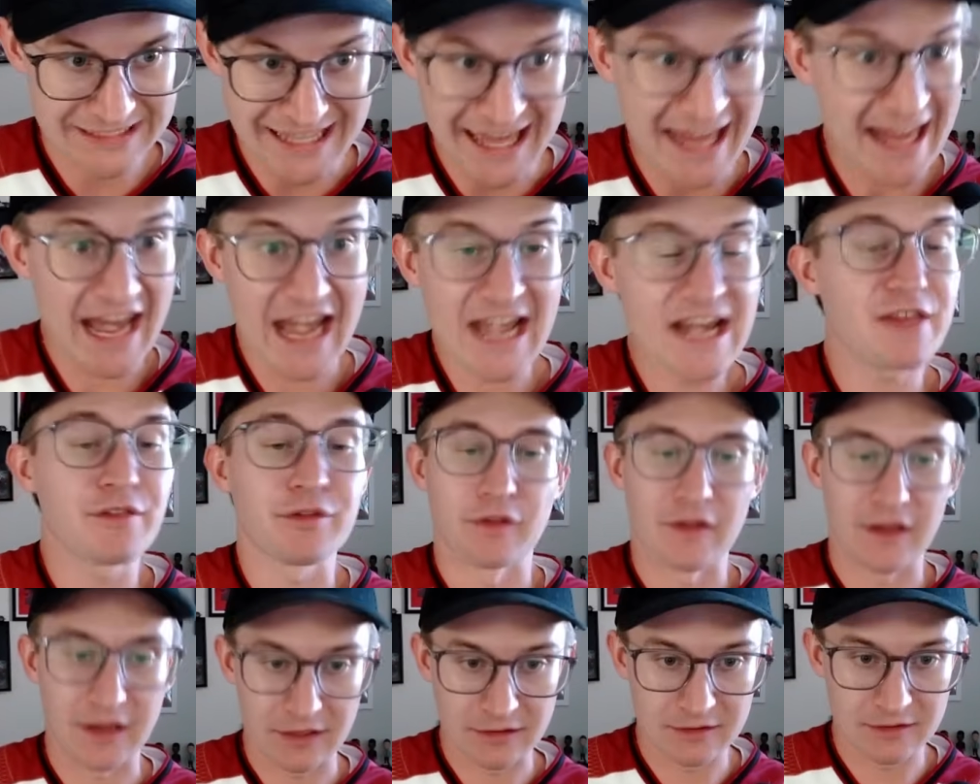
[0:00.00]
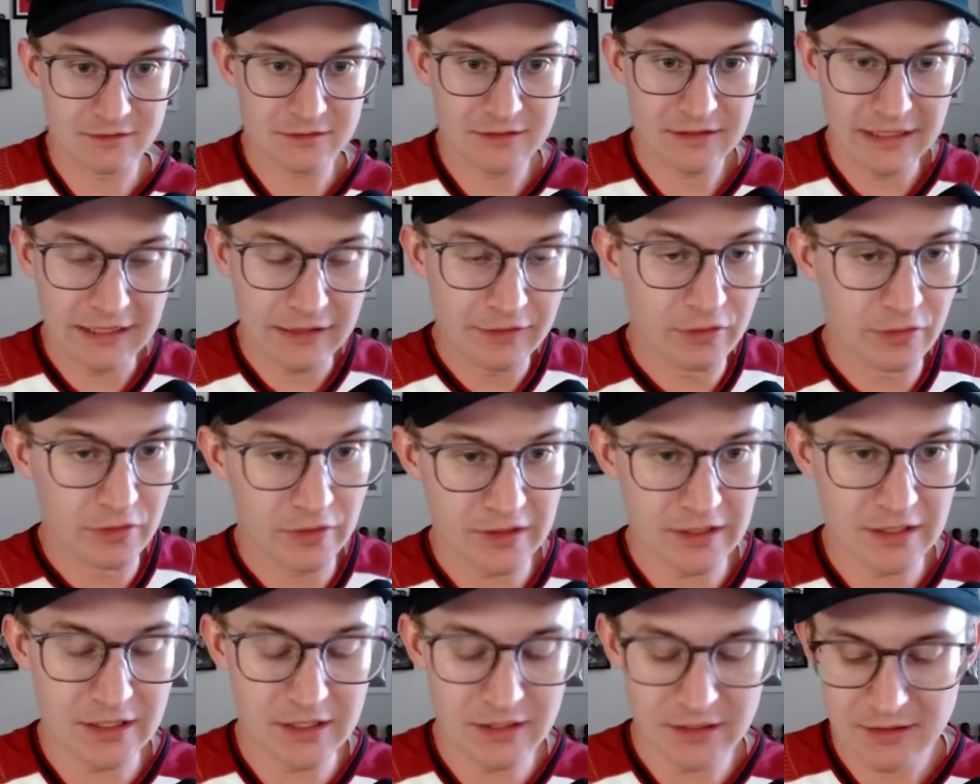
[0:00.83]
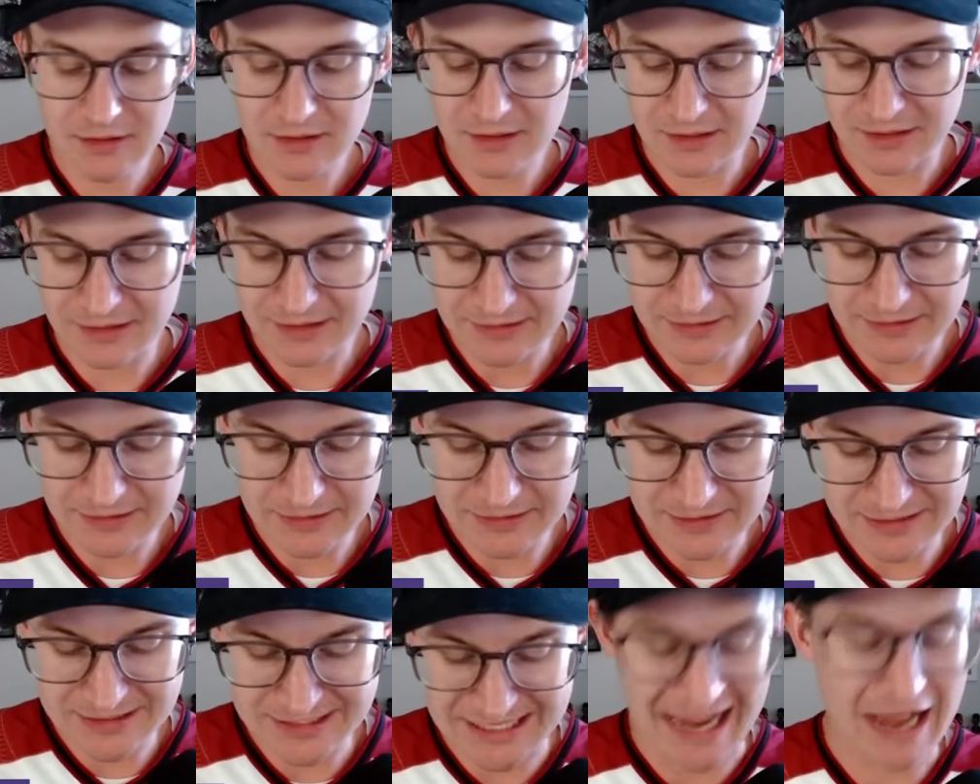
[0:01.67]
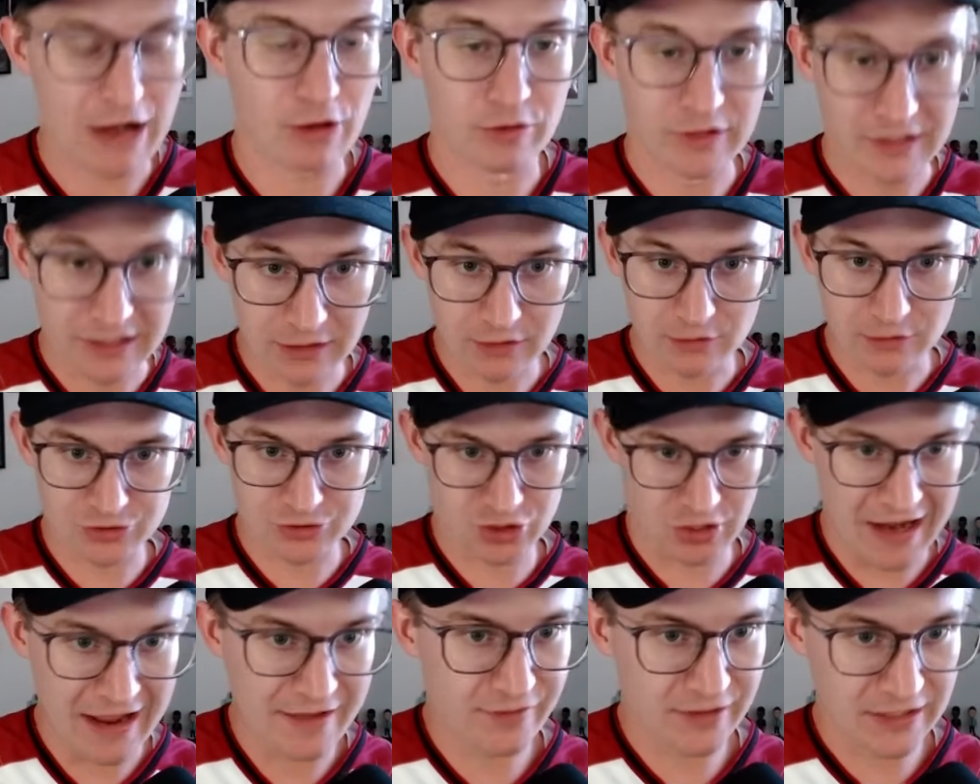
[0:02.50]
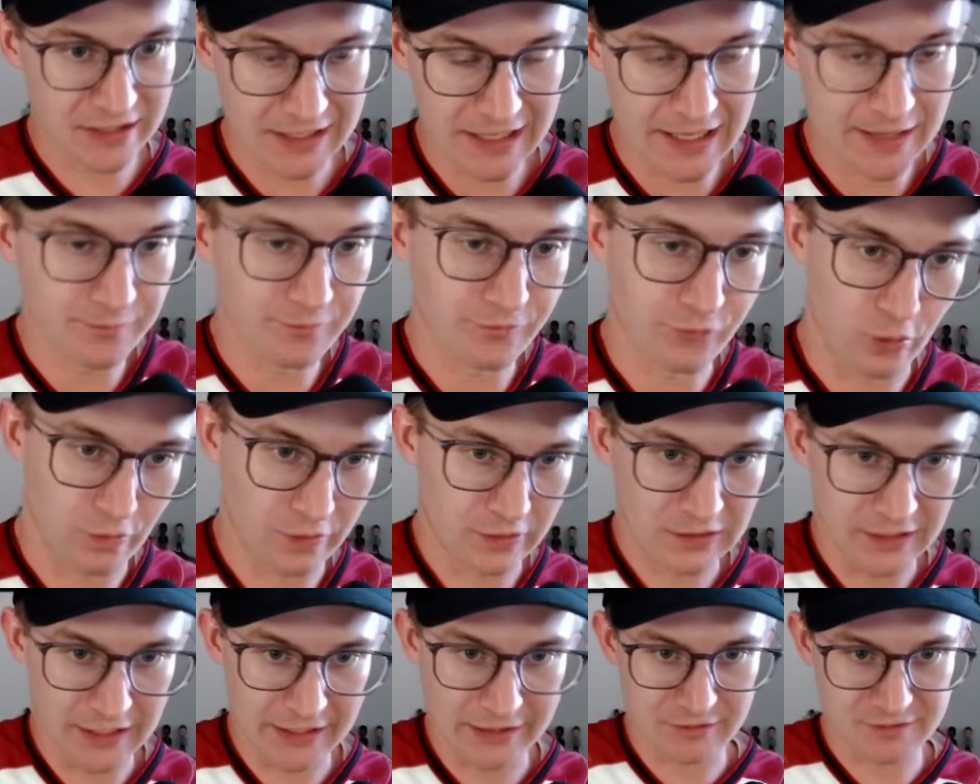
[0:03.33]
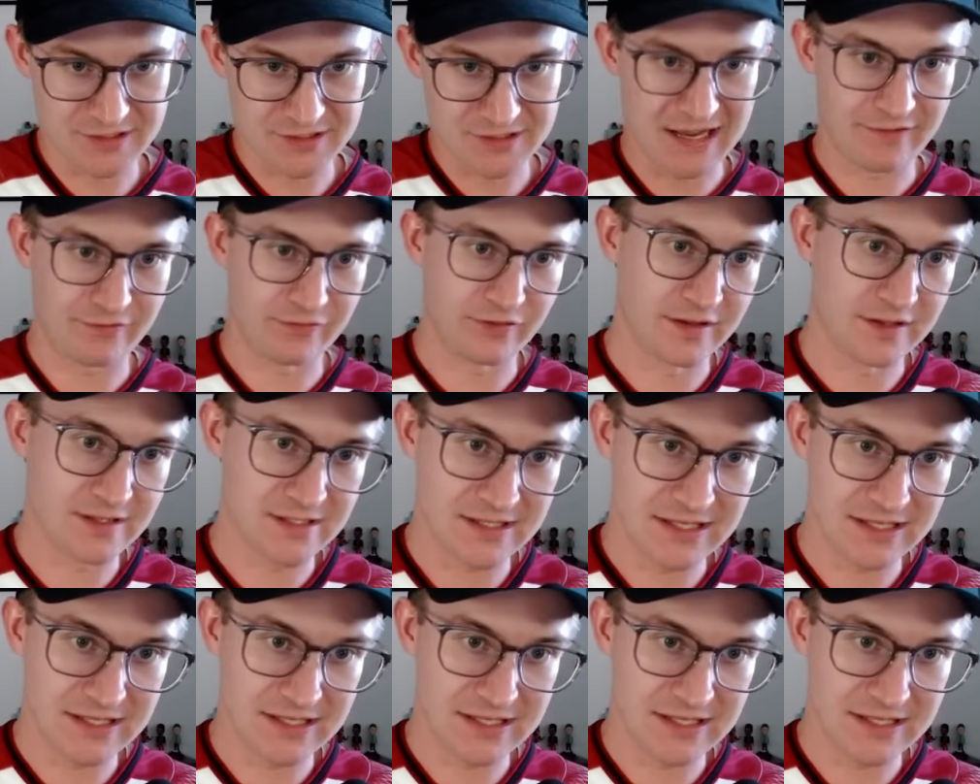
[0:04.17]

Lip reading: anything in the downhill driving game for the Lakers offense.